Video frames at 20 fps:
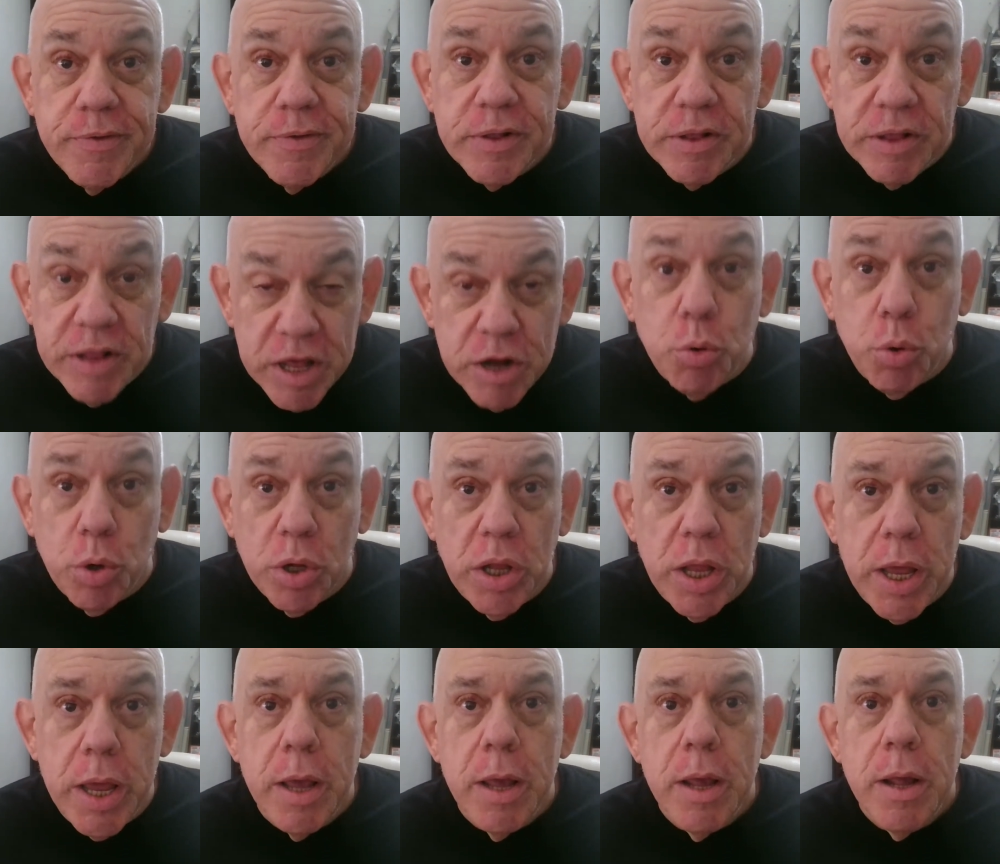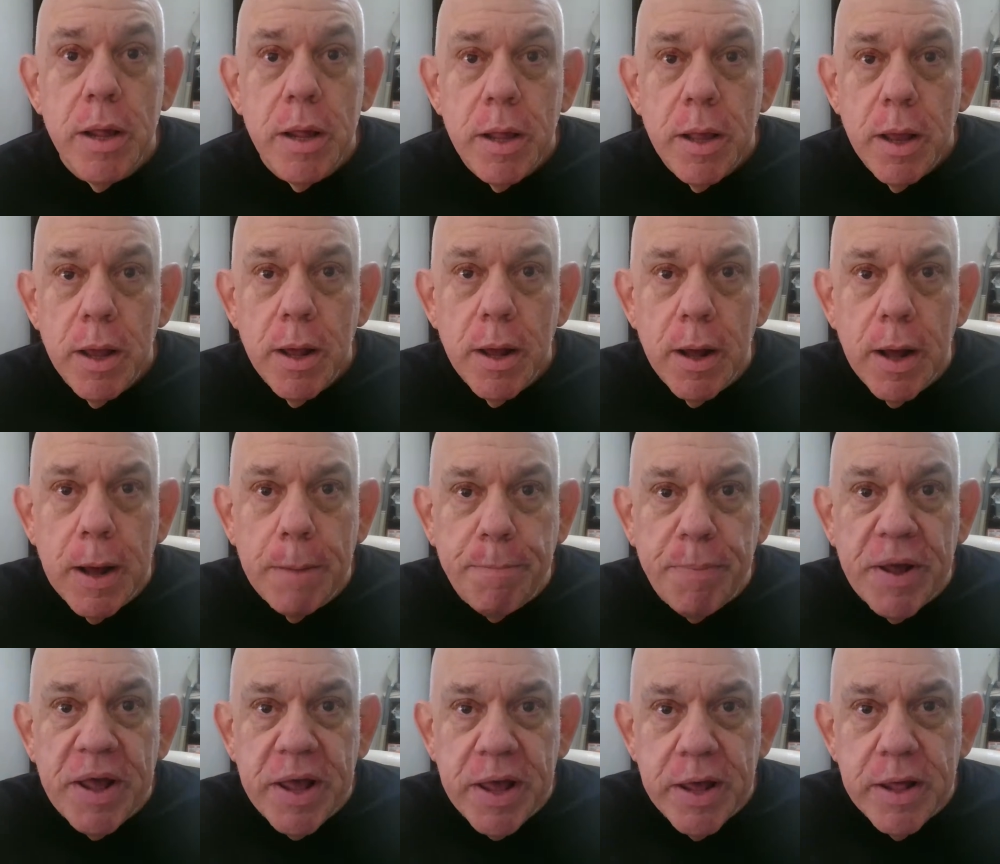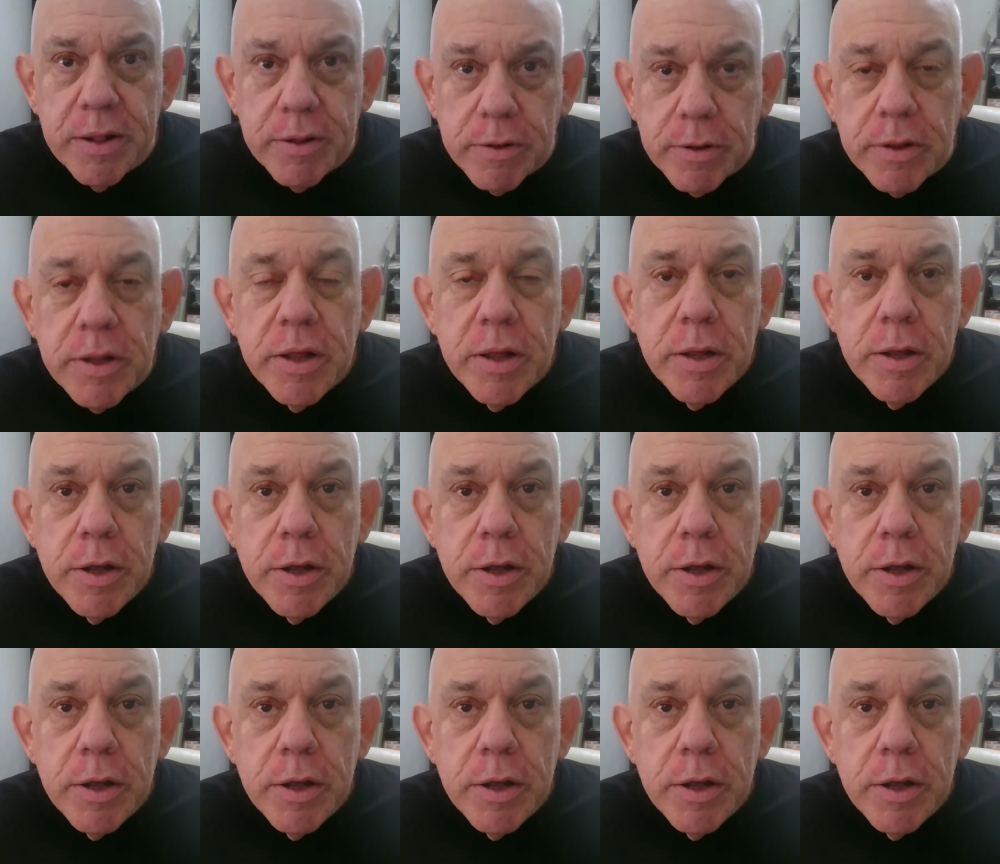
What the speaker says: literally up a hill,